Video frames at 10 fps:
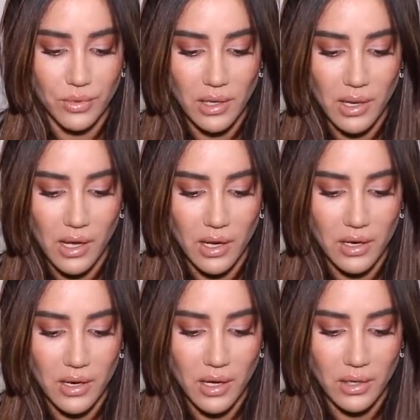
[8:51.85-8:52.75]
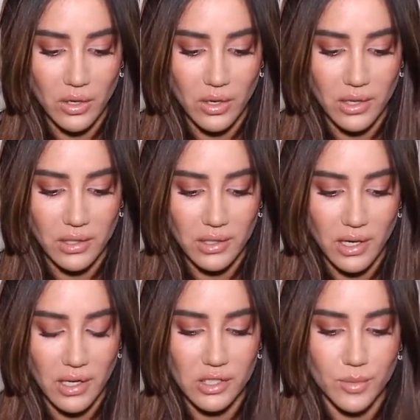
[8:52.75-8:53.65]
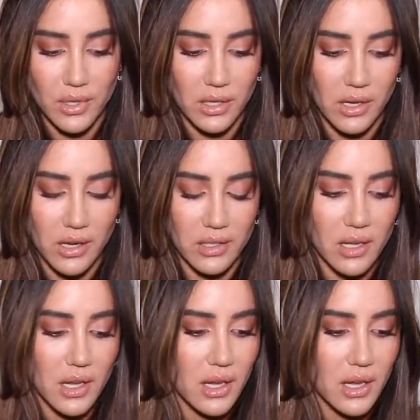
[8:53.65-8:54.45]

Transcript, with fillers: Lana got it. Cashmere got it.